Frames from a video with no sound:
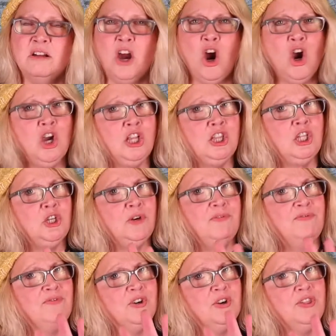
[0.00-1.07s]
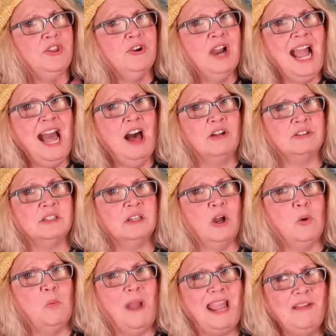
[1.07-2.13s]
are a little further out,
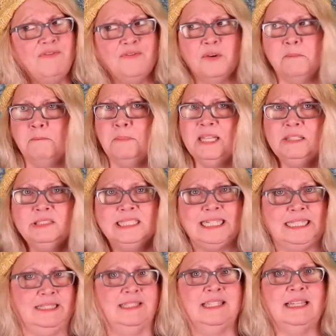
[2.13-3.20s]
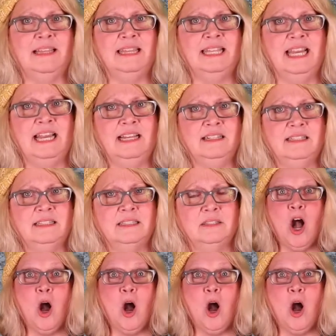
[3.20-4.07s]
away from buildings and things.